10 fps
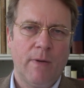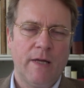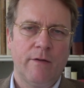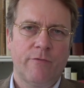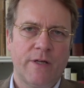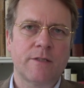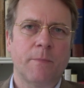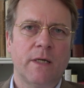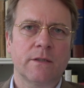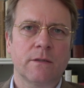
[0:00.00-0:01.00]
a face
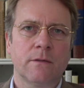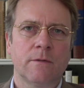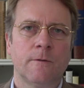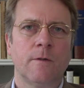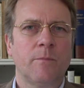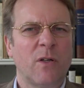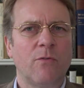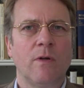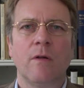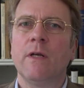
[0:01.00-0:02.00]
mask,
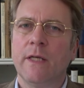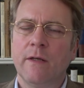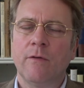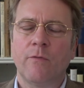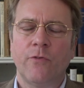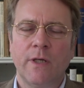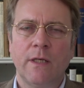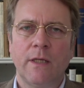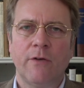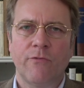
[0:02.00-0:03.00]
but
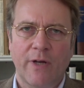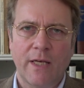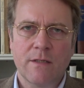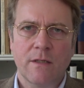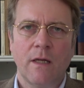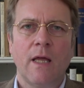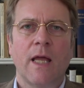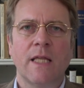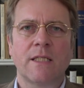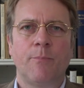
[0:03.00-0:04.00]
really, in reality,
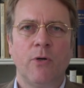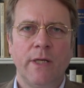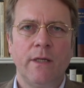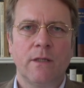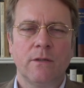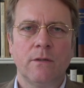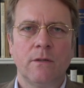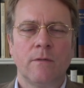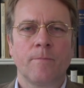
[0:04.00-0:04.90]
it's a political